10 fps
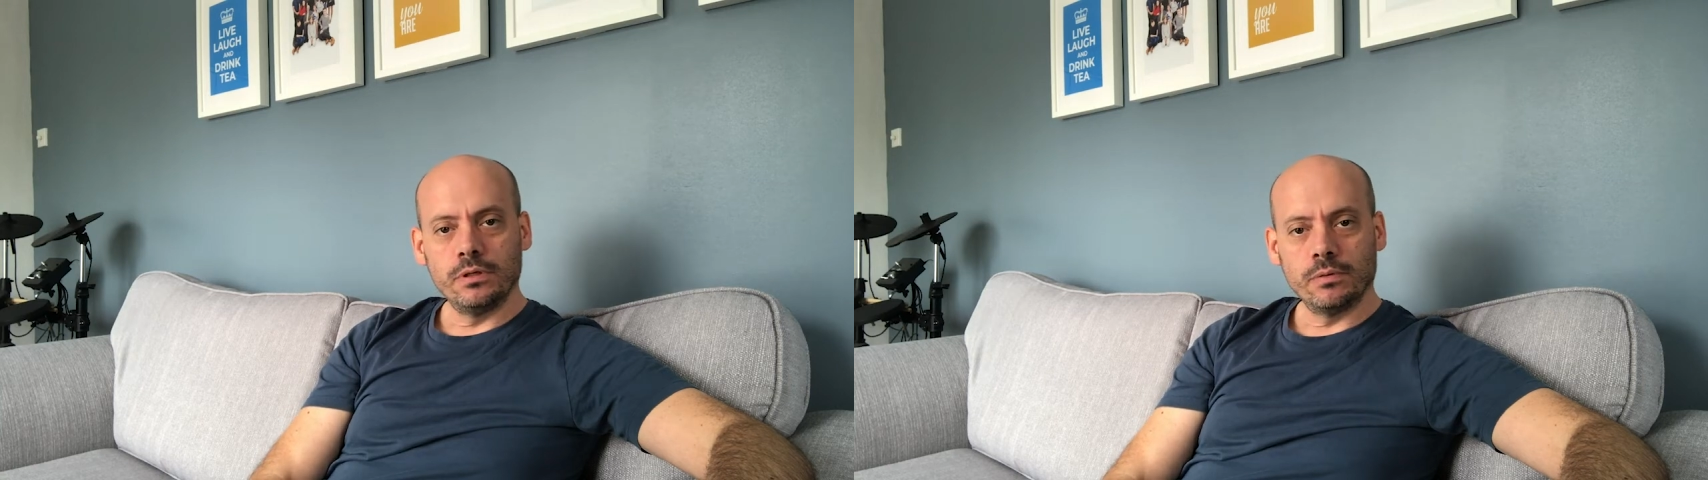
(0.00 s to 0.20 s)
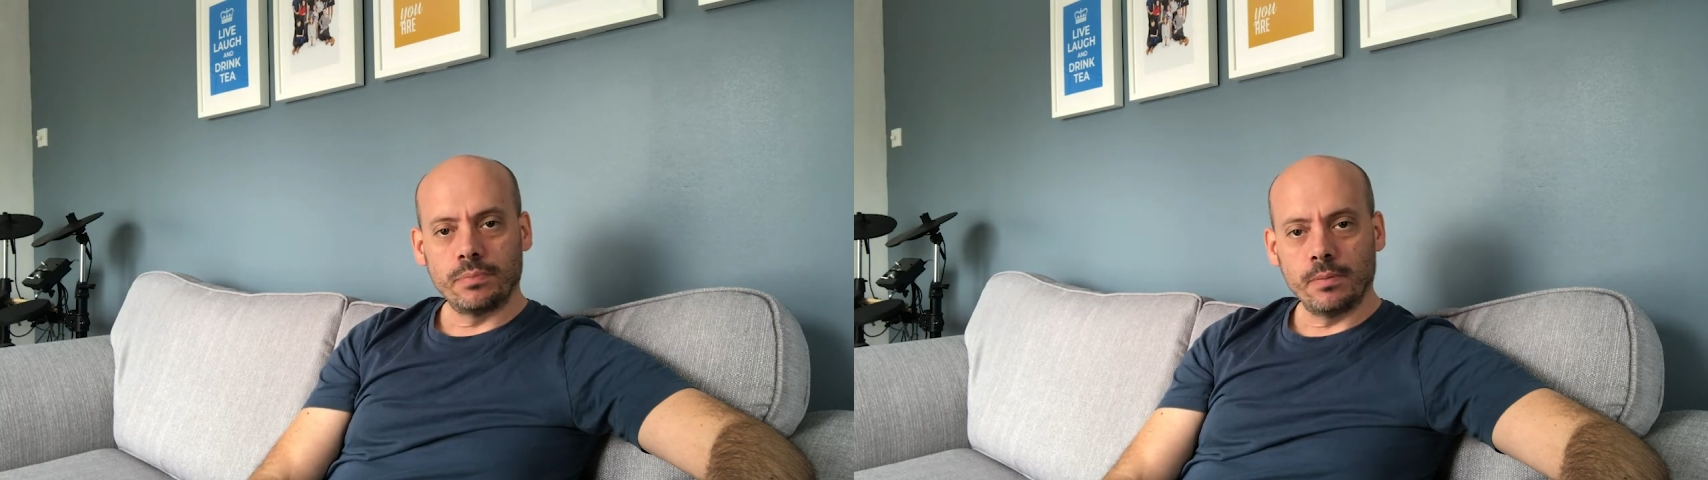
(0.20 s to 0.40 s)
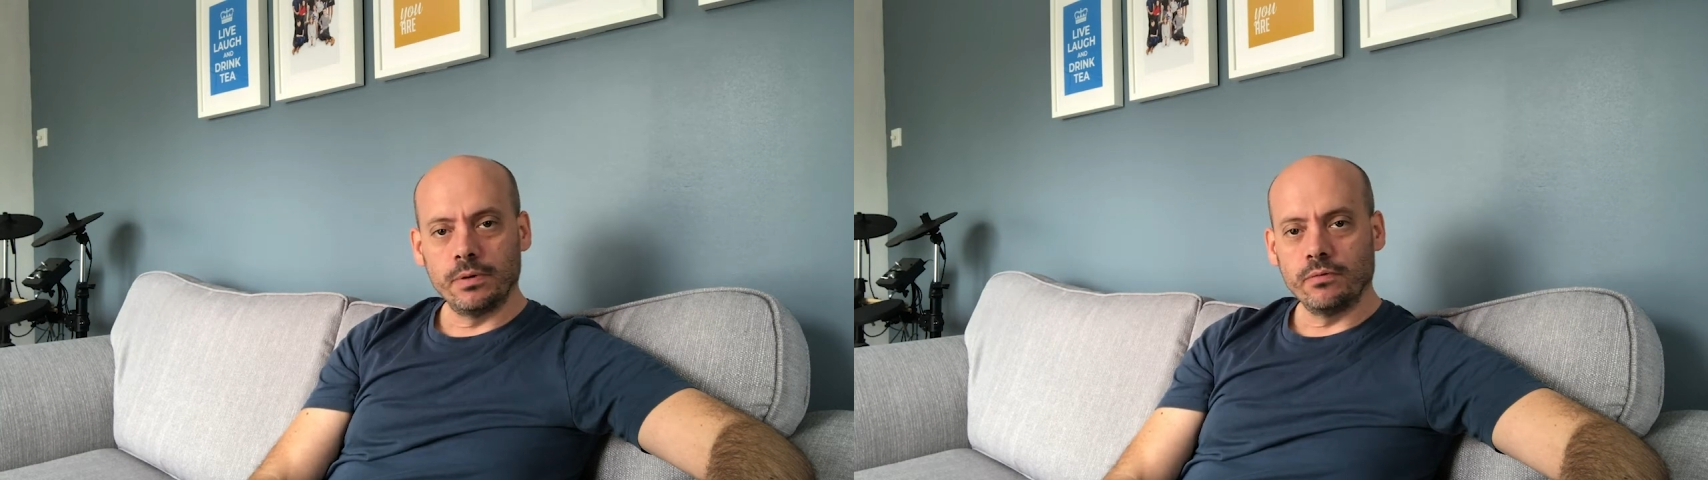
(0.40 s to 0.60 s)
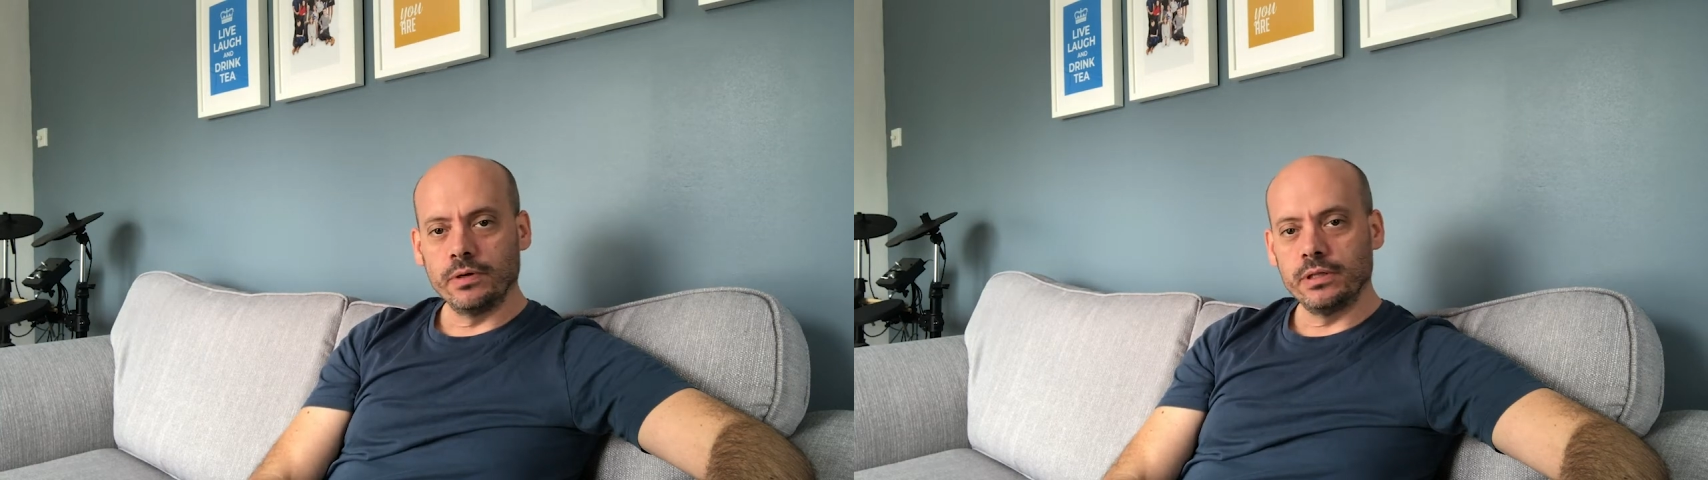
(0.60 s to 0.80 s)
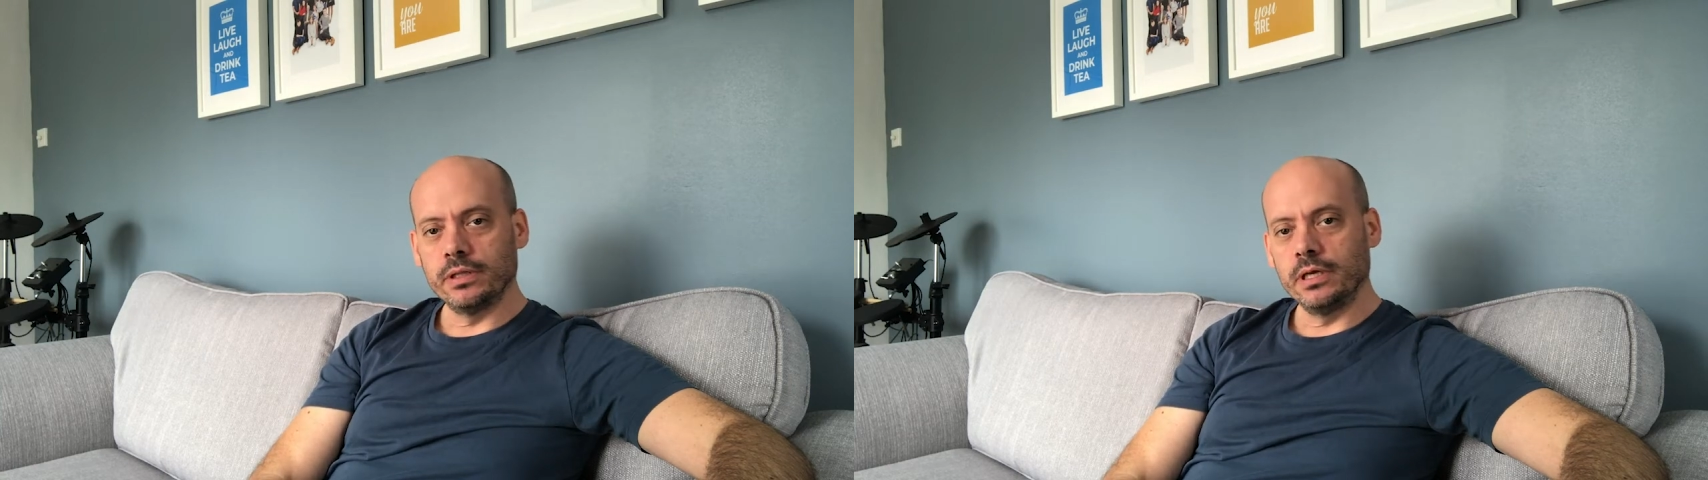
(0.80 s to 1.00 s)
you're probably
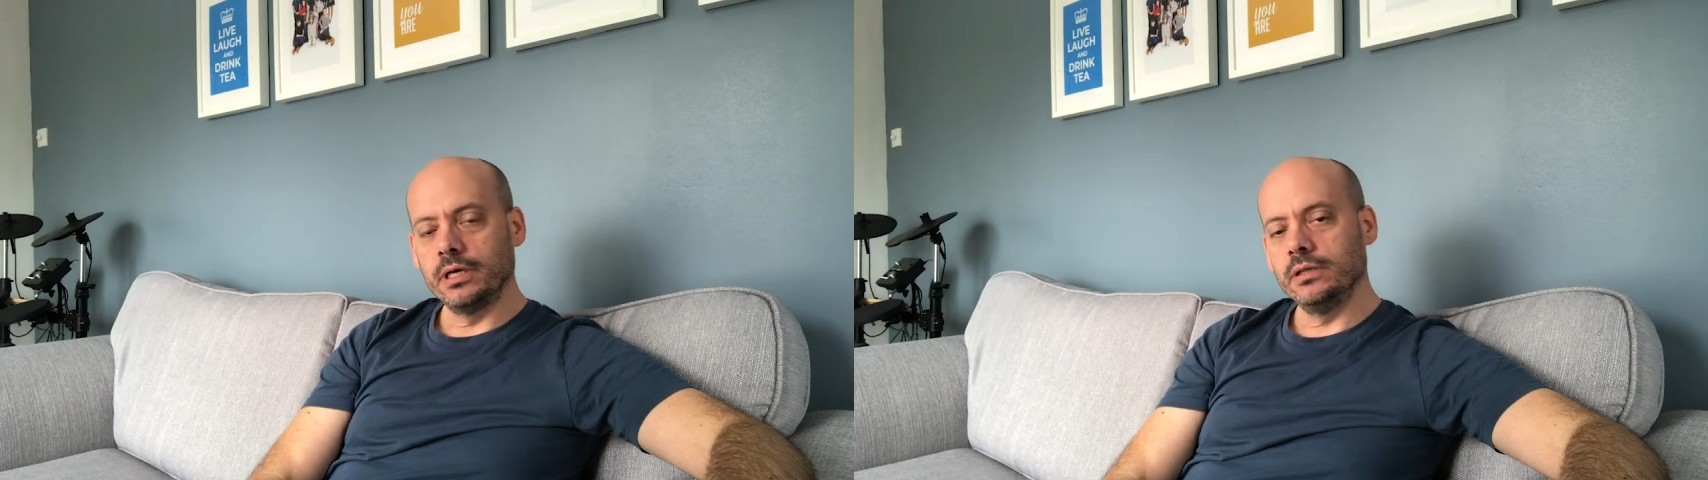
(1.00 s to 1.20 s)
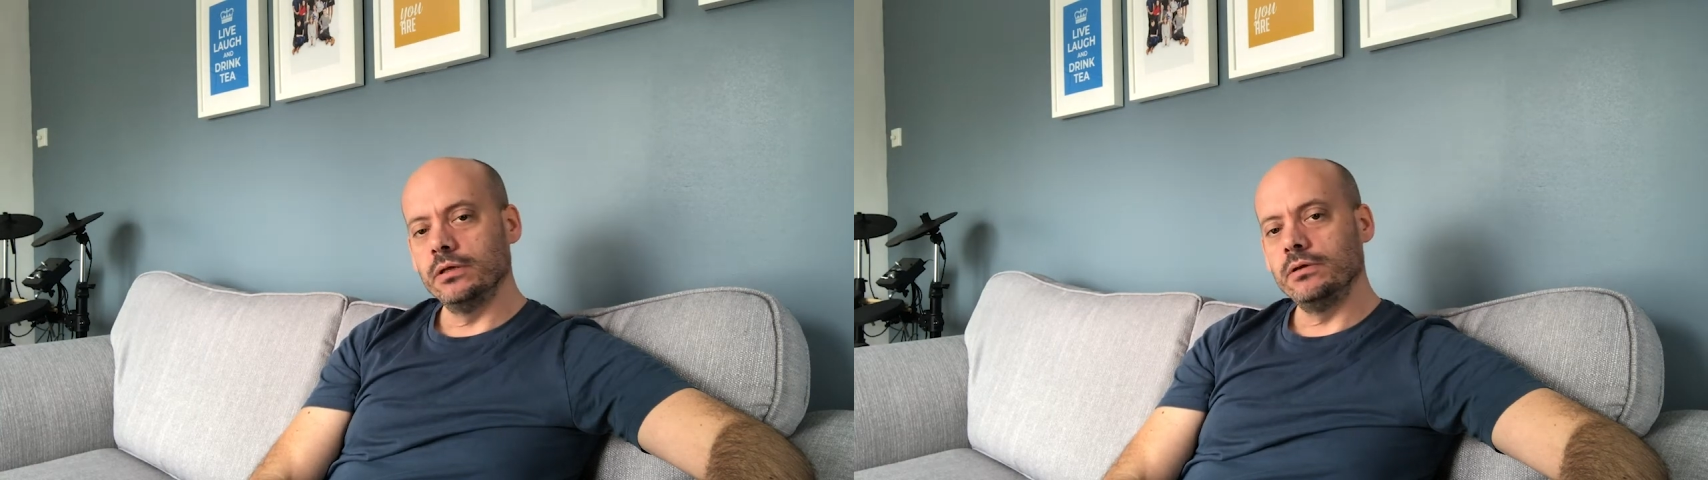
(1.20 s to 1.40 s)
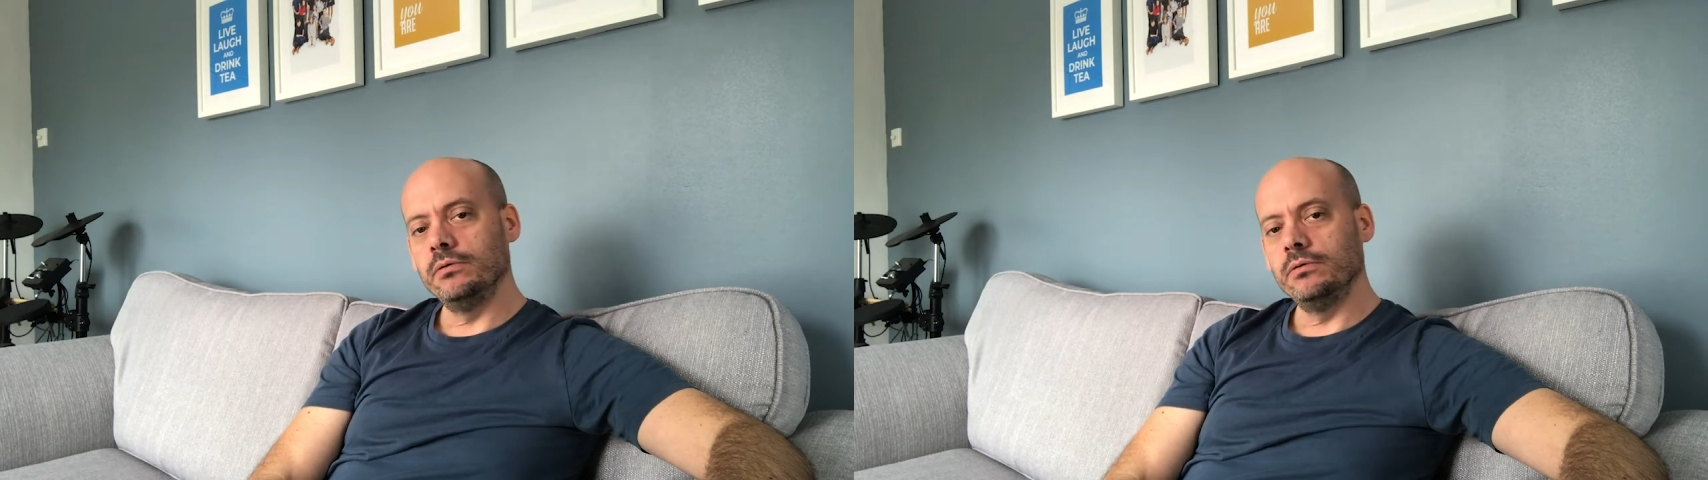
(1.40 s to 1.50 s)
already thinking that